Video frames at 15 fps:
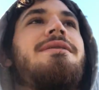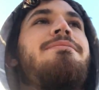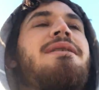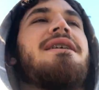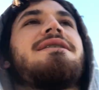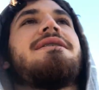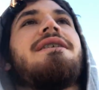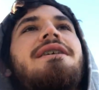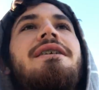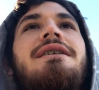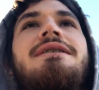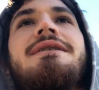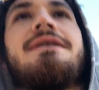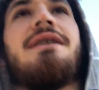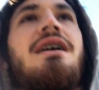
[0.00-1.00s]
the best thing.
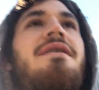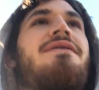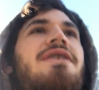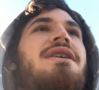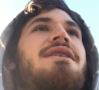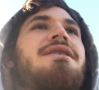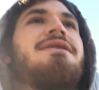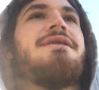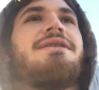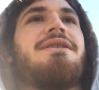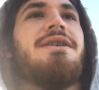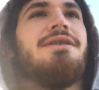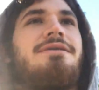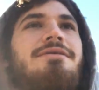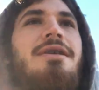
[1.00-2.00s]
It's confidence,
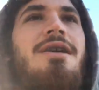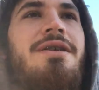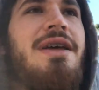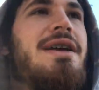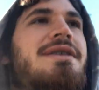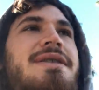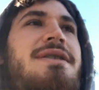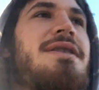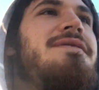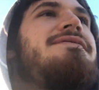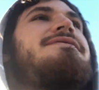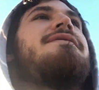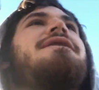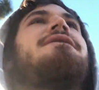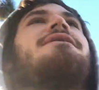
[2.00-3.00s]
all that stuff,